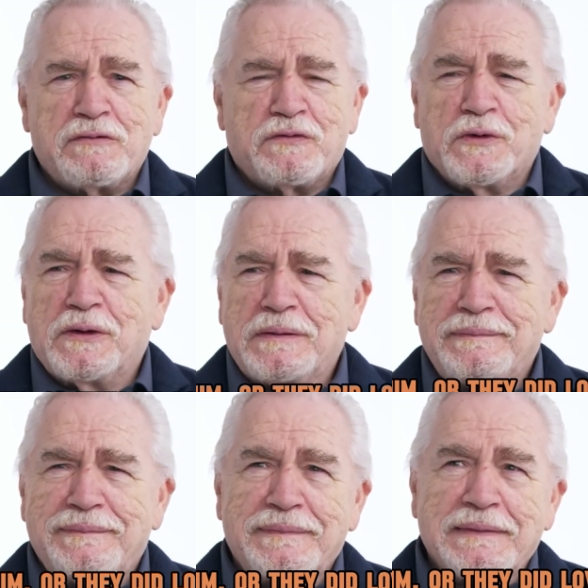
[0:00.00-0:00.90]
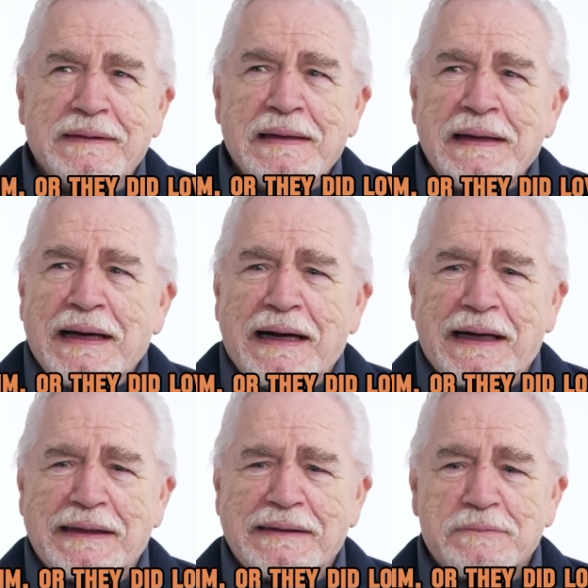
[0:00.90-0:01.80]
love him, or they did love him.
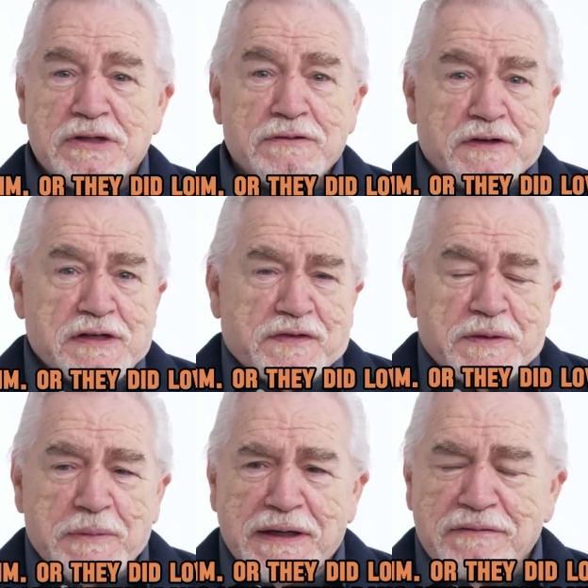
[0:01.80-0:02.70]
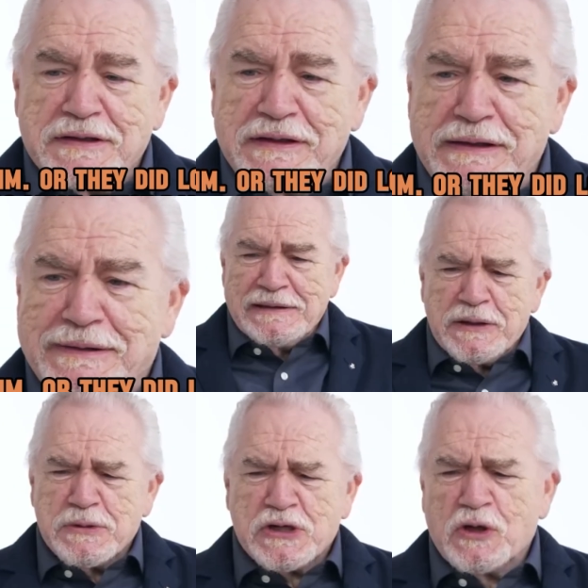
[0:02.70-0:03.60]
They don't love him so much these days, of
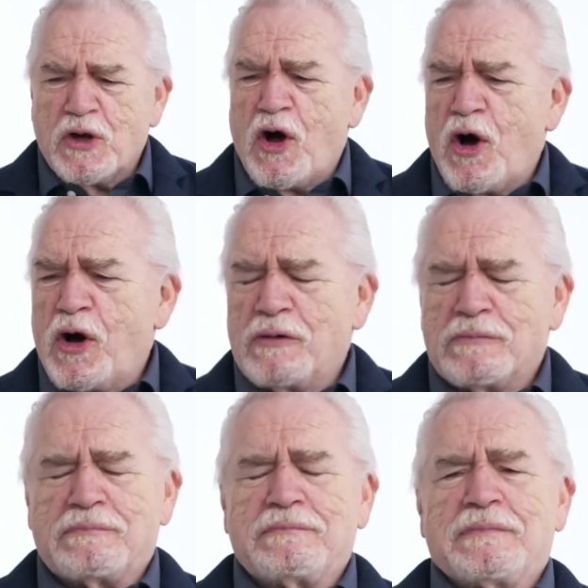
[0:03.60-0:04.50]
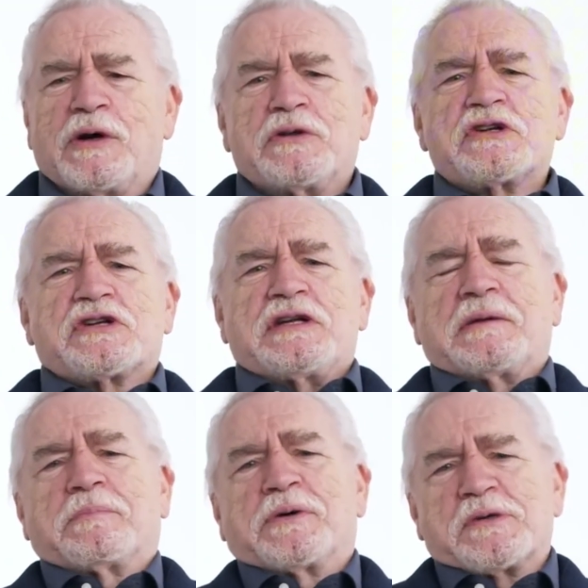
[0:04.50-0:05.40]
course. If Johnny Depp went for
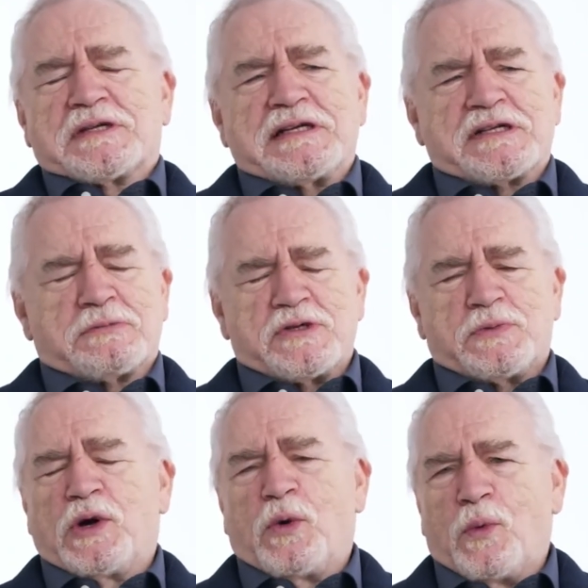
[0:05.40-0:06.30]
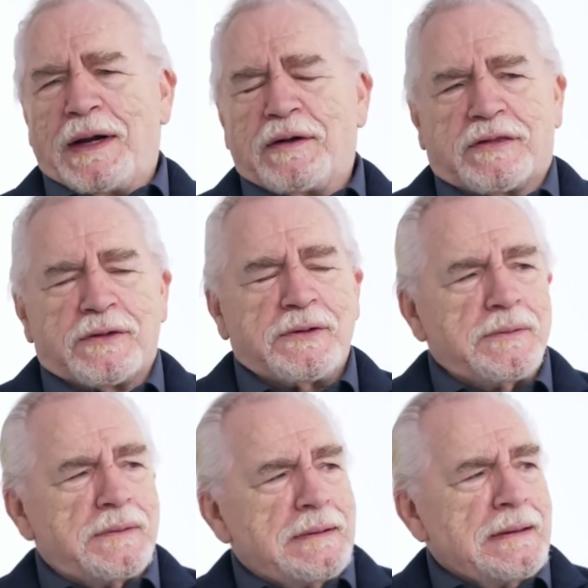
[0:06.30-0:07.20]
Jack Sparrow now, they'd give it to
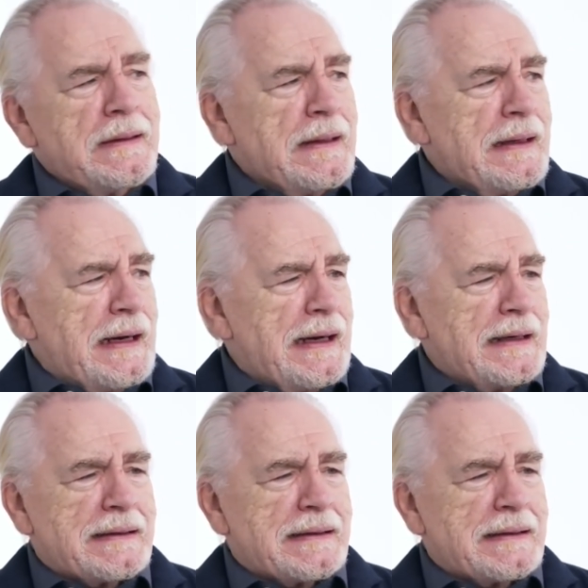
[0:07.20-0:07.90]
Brendan Gleeson.